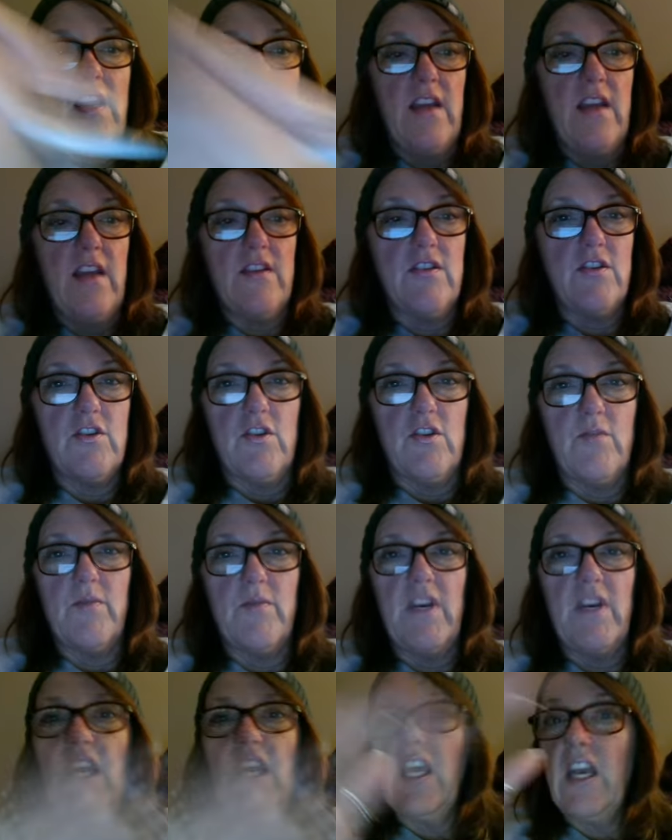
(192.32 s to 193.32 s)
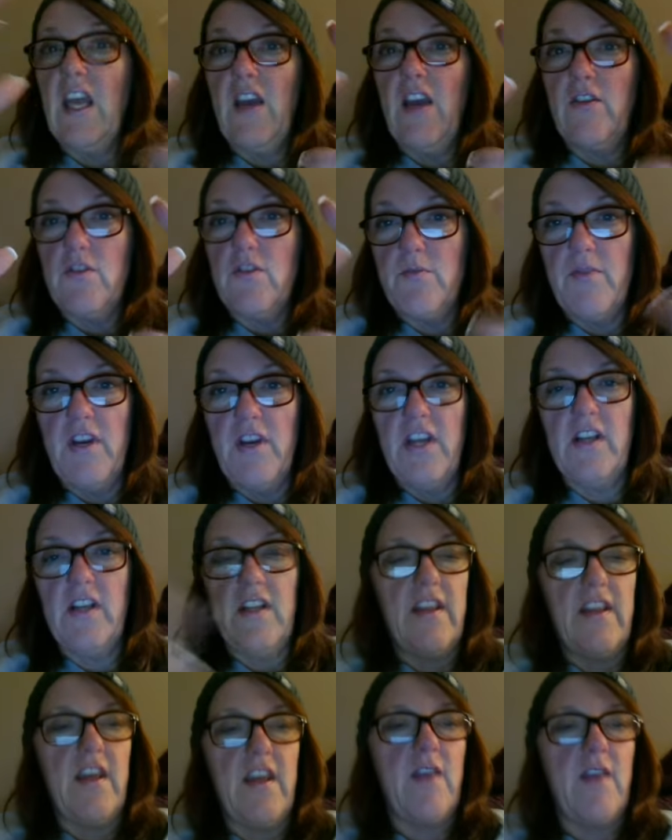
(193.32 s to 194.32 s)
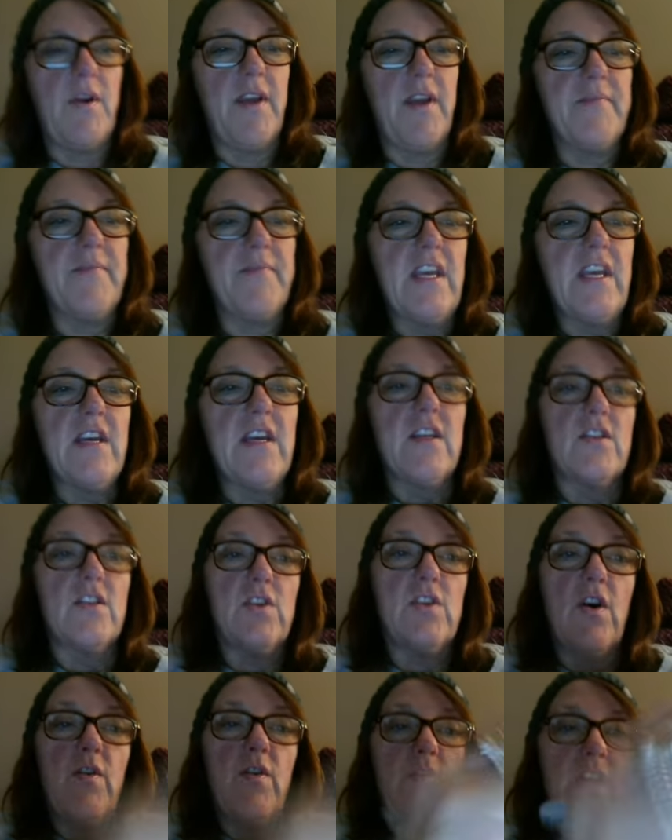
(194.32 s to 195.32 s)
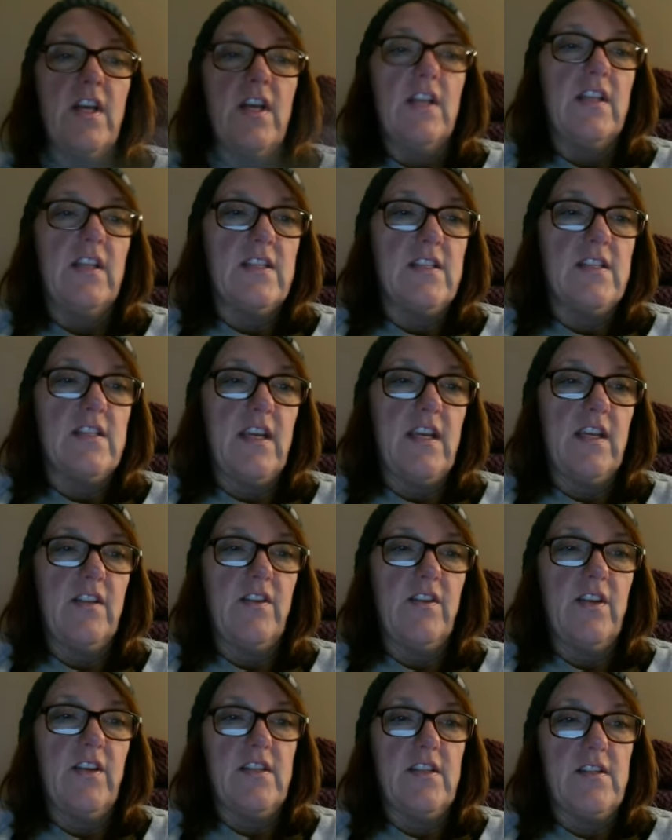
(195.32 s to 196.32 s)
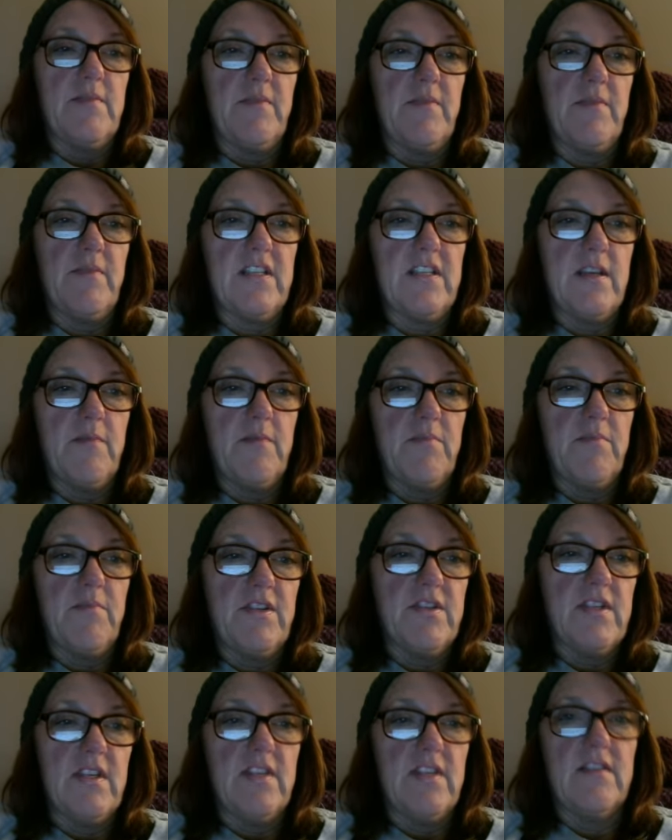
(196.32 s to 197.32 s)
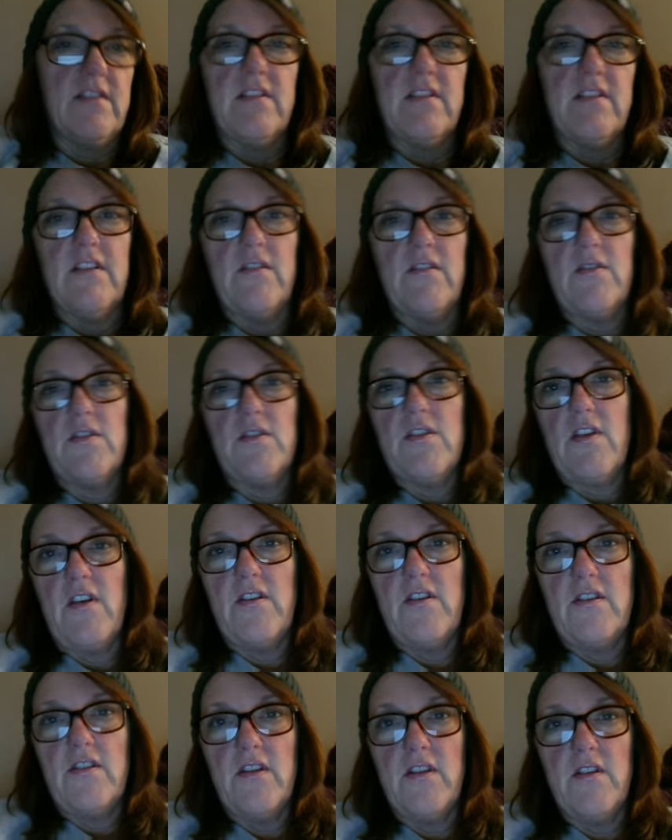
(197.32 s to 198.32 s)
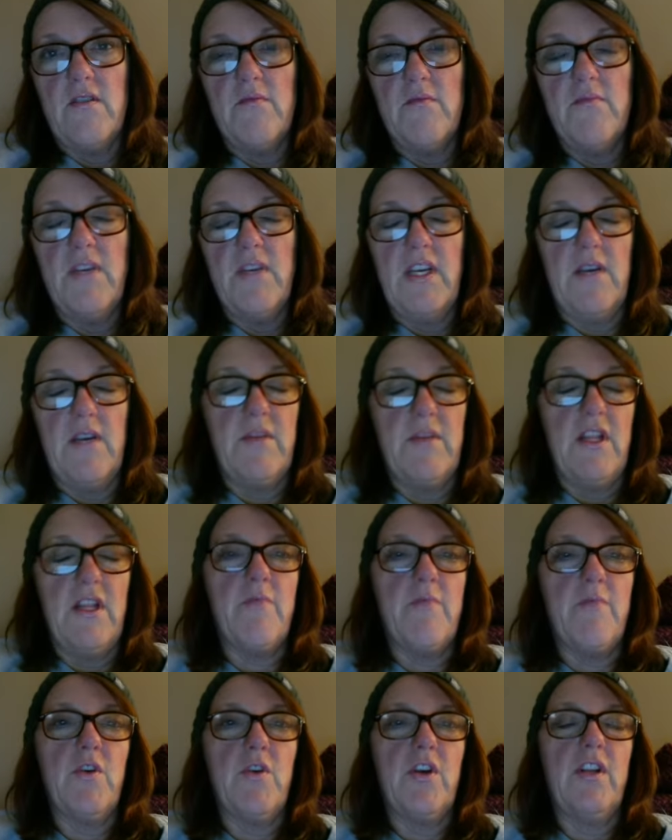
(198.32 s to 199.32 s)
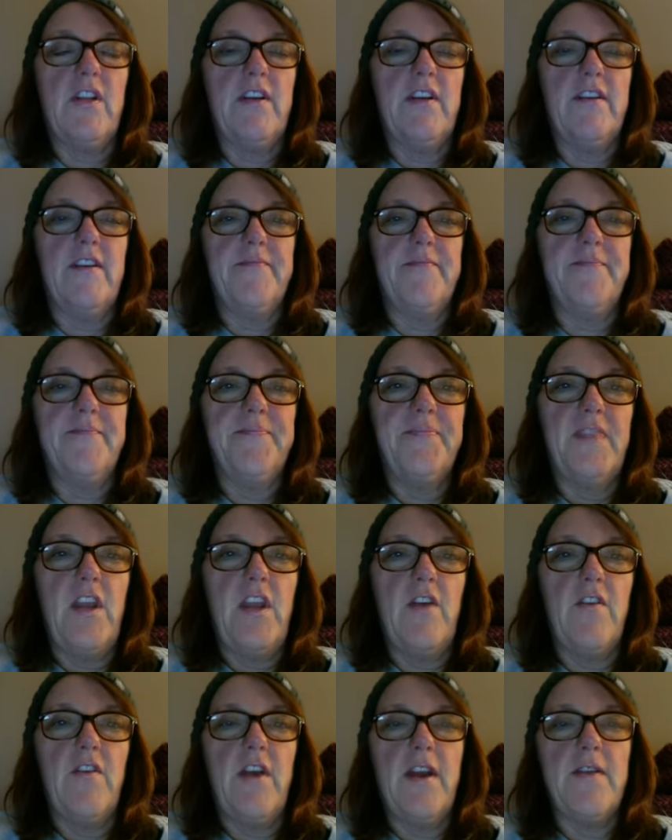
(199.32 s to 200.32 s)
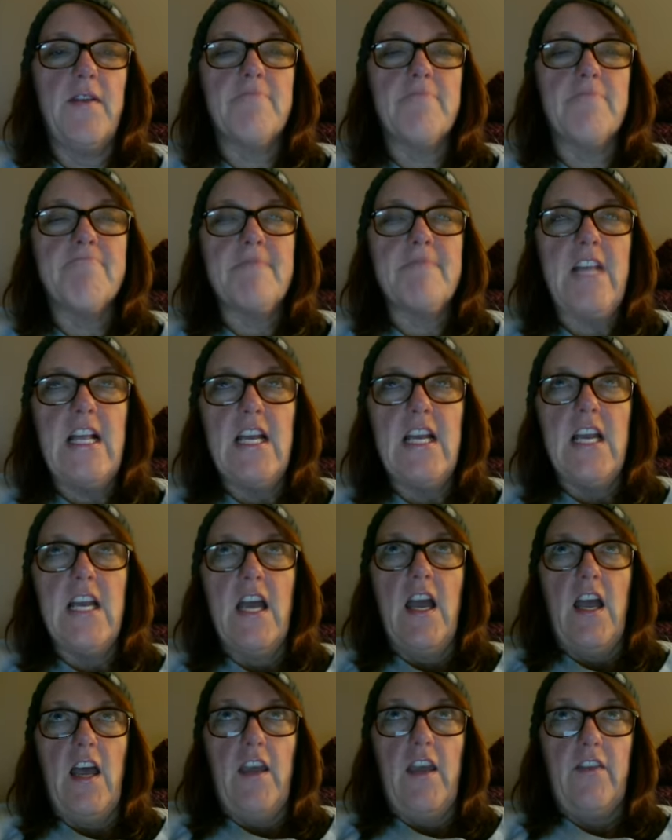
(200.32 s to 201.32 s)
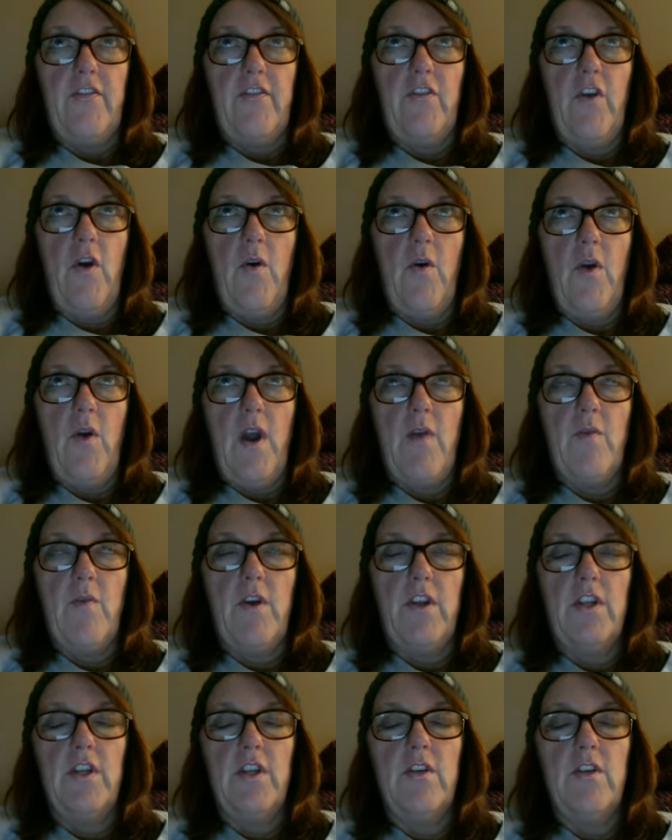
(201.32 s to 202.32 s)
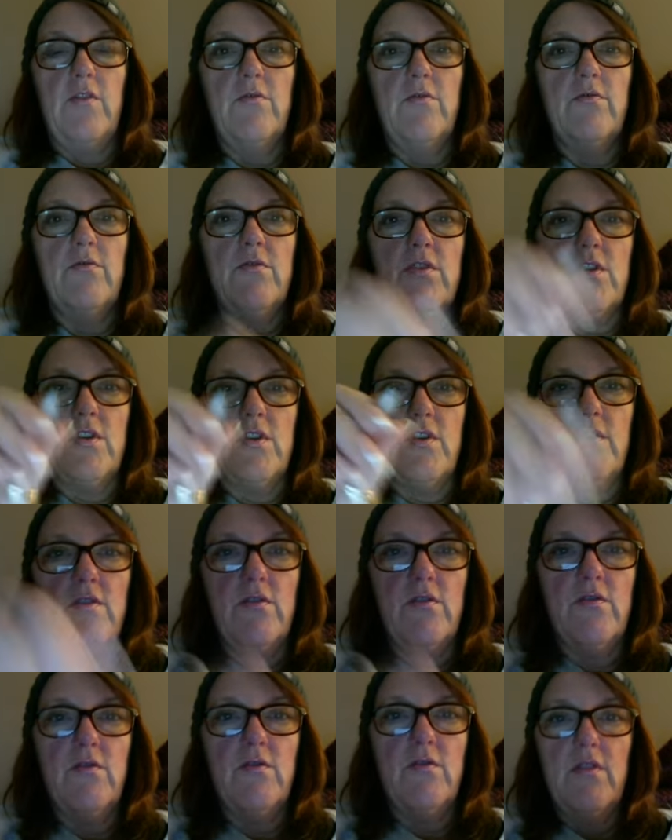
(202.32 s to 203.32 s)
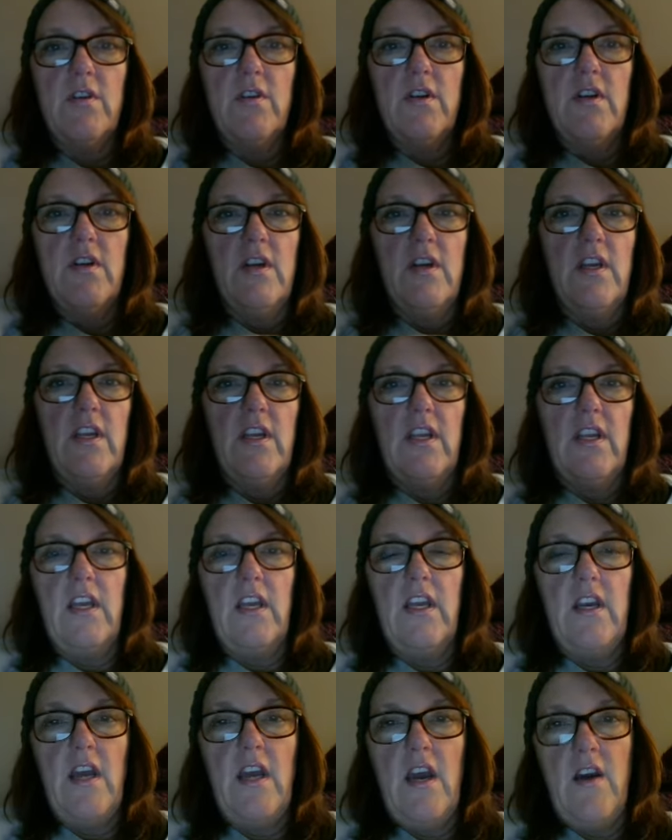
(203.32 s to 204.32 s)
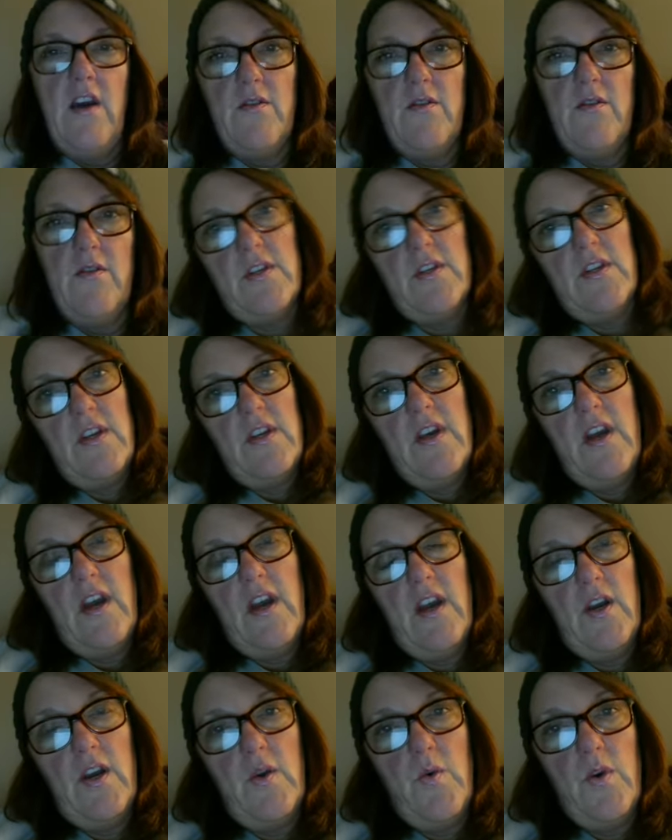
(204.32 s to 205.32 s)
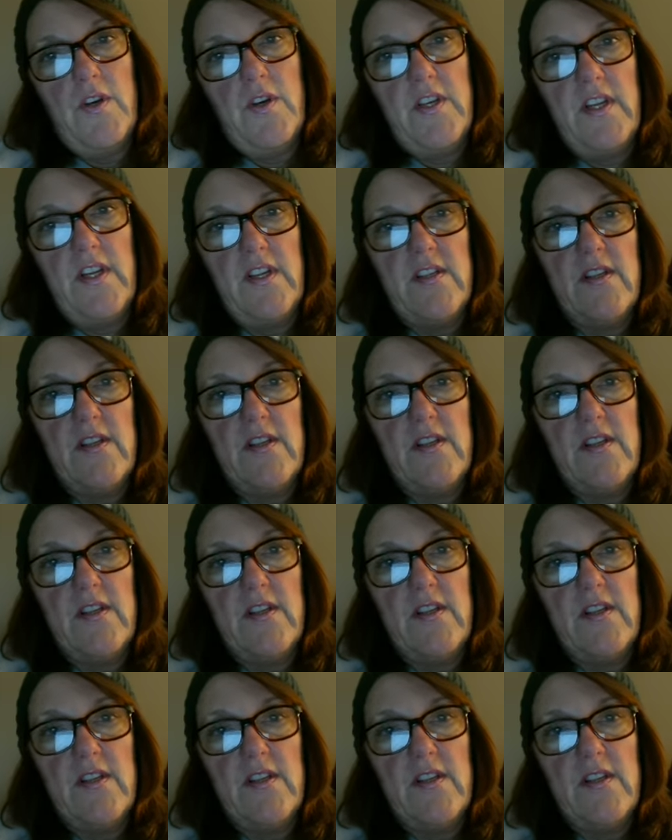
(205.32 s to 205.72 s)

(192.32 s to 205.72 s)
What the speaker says: and determining it algebraically that way. So let's take a look at some examples and it'll start to become a lot more clear. All right. So I want you to get out a coordinate